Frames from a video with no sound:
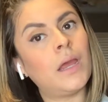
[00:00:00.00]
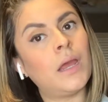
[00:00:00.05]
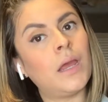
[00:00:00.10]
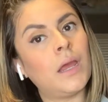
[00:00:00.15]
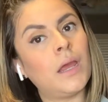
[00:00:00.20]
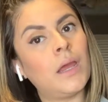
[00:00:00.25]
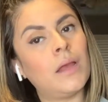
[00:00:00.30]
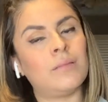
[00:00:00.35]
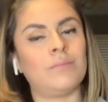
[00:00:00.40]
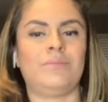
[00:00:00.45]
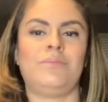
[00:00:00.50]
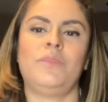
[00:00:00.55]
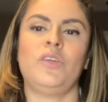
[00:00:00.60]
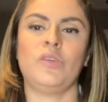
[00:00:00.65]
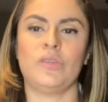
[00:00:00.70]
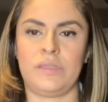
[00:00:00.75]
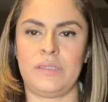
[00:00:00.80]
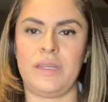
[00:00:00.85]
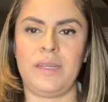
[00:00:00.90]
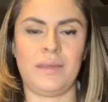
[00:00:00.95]
Okay,
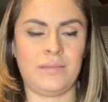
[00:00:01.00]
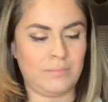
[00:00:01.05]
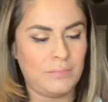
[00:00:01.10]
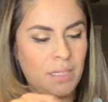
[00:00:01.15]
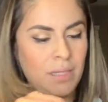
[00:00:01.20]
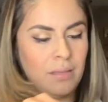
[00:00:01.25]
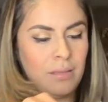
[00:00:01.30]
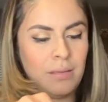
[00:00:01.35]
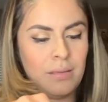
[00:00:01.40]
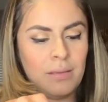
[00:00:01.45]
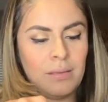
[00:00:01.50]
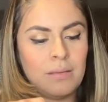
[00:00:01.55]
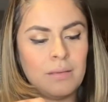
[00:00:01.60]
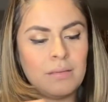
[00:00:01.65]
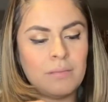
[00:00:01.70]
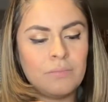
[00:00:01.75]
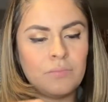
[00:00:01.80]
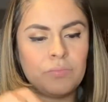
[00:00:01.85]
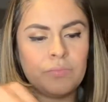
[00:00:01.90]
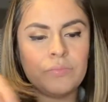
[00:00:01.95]
this is my little
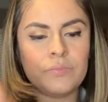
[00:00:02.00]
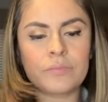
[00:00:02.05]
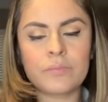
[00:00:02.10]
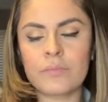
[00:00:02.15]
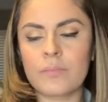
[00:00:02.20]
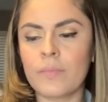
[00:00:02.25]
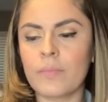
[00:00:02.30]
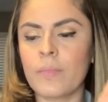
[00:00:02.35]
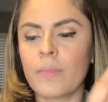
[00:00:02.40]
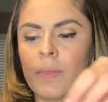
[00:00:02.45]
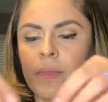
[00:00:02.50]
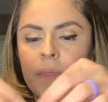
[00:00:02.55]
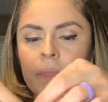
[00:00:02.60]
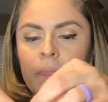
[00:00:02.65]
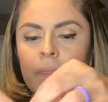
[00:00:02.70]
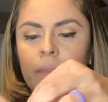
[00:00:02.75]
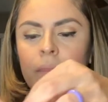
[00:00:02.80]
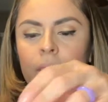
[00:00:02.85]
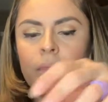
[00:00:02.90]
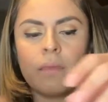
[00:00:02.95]
technique. I
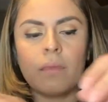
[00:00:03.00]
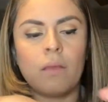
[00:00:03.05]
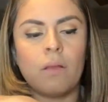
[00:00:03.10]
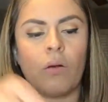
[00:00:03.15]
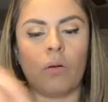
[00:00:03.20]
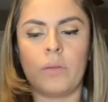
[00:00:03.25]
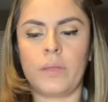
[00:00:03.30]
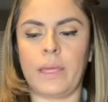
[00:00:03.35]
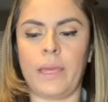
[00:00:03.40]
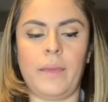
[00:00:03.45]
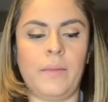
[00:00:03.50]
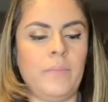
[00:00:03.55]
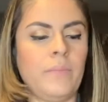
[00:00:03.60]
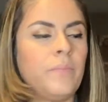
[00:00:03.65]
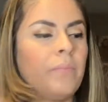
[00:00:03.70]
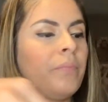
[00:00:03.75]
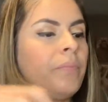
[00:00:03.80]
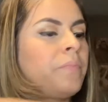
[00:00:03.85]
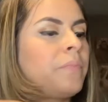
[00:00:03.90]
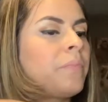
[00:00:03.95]
get them in between
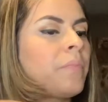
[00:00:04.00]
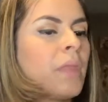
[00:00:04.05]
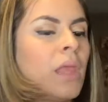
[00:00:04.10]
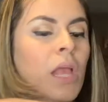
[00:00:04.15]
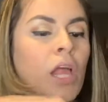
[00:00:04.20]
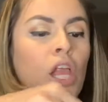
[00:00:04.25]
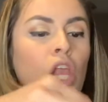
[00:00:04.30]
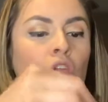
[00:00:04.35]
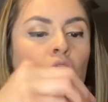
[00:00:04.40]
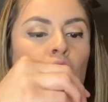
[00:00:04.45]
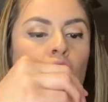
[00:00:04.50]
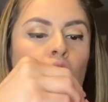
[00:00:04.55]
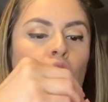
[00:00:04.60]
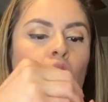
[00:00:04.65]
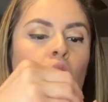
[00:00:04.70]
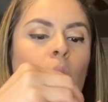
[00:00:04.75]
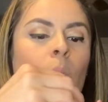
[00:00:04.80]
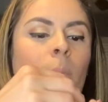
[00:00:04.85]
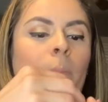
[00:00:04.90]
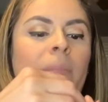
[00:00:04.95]
my fingers.
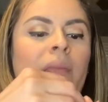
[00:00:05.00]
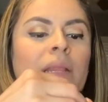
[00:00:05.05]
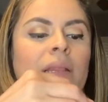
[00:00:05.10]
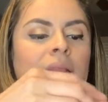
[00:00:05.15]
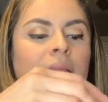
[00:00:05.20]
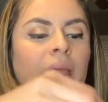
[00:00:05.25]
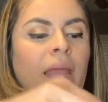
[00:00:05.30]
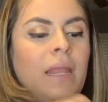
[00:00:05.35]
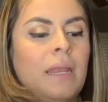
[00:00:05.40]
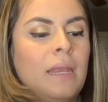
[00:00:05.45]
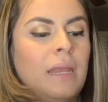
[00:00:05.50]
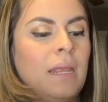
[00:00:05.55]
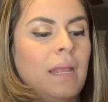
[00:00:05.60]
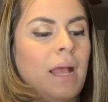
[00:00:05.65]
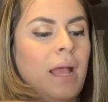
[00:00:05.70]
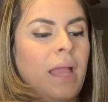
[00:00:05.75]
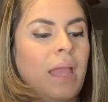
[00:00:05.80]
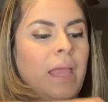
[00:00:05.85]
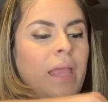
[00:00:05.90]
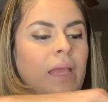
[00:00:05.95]
And
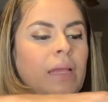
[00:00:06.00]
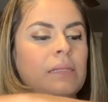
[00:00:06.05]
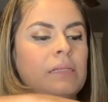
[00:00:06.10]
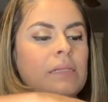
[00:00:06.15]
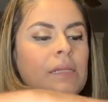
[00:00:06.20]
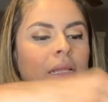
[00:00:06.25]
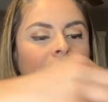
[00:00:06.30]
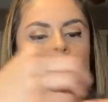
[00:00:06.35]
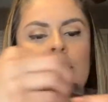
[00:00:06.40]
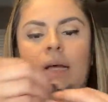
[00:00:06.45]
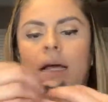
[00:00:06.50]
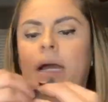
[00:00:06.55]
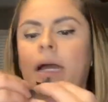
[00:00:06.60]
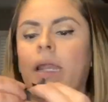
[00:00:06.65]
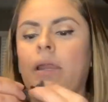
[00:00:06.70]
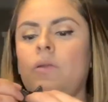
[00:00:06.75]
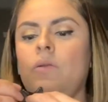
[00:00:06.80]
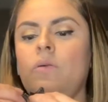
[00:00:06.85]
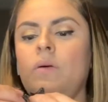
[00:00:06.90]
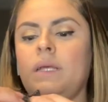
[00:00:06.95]
then I use my
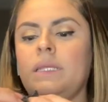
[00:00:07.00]
most